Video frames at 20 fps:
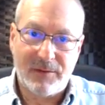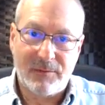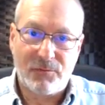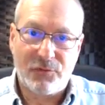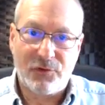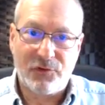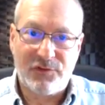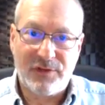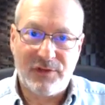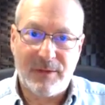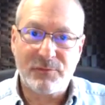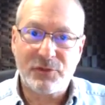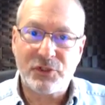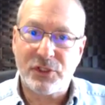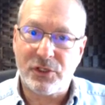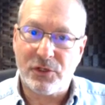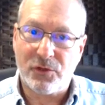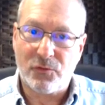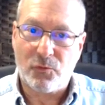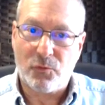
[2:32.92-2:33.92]

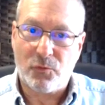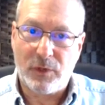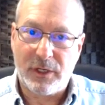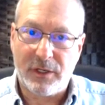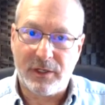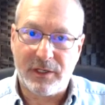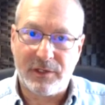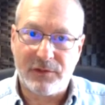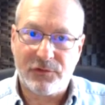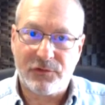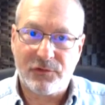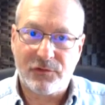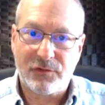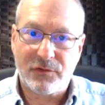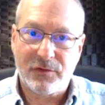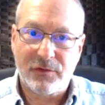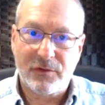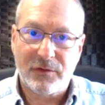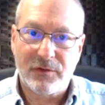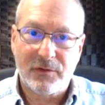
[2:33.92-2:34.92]
perception and awareness,
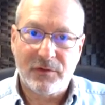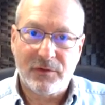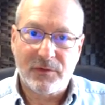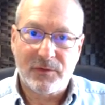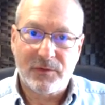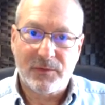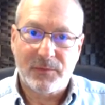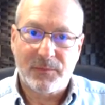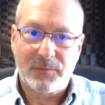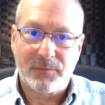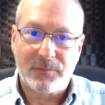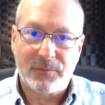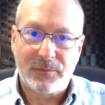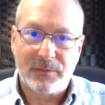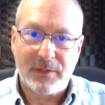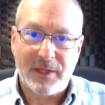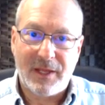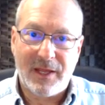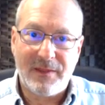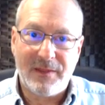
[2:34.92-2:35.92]

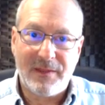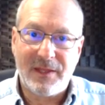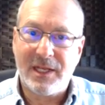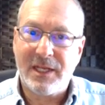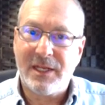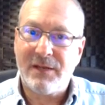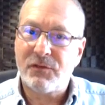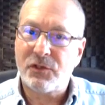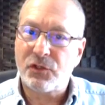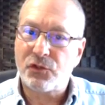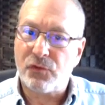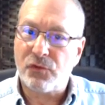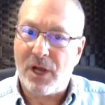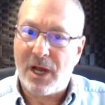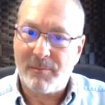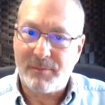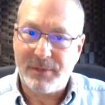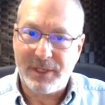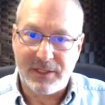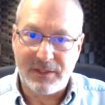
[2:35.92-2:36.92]
and then even
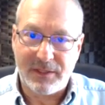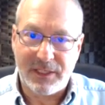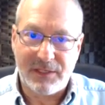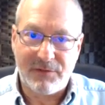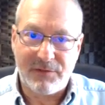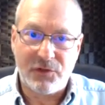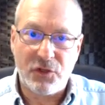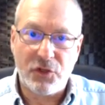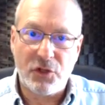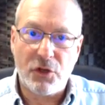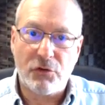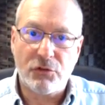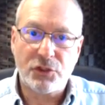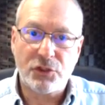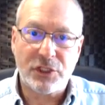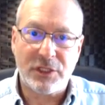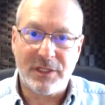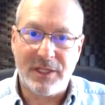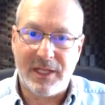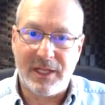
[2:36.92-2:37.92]
dropping the even
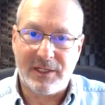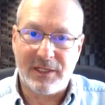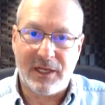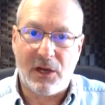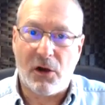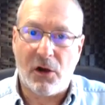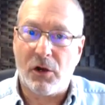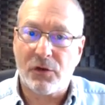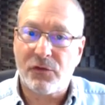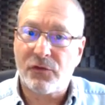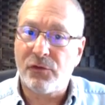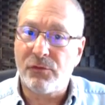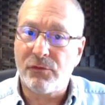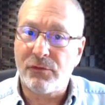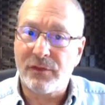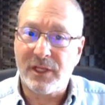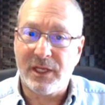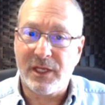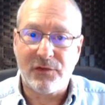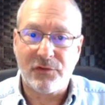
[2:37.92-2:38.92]
notion that they are two
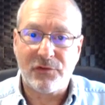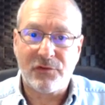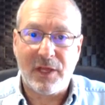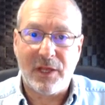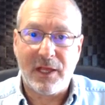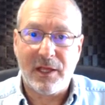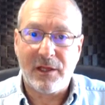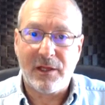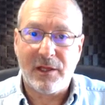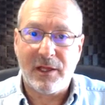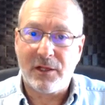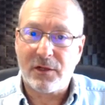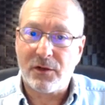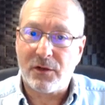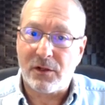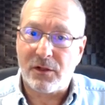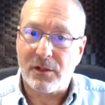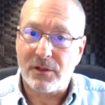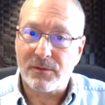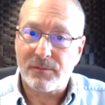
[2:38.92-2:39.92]
things at
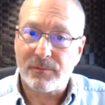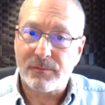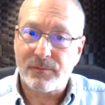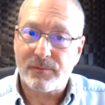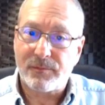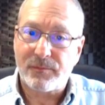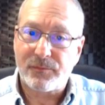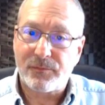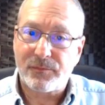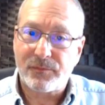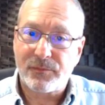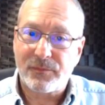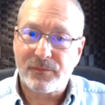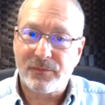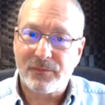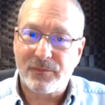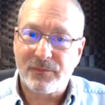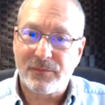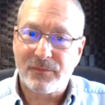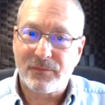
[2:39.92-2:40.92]
all.
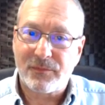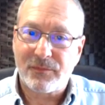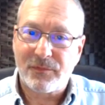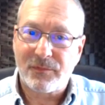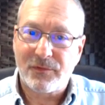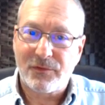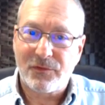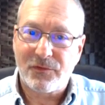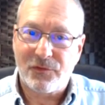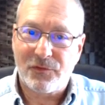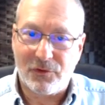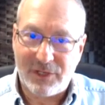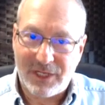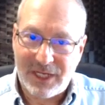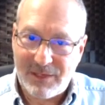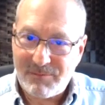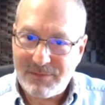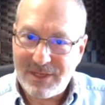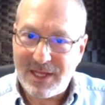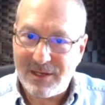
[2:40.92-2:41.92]
So
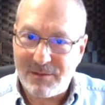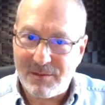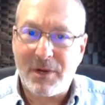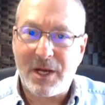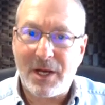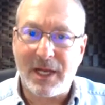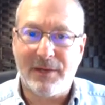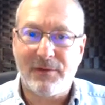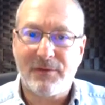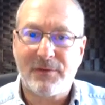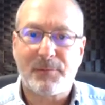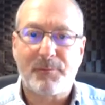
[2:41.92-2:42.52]
keep that in mind.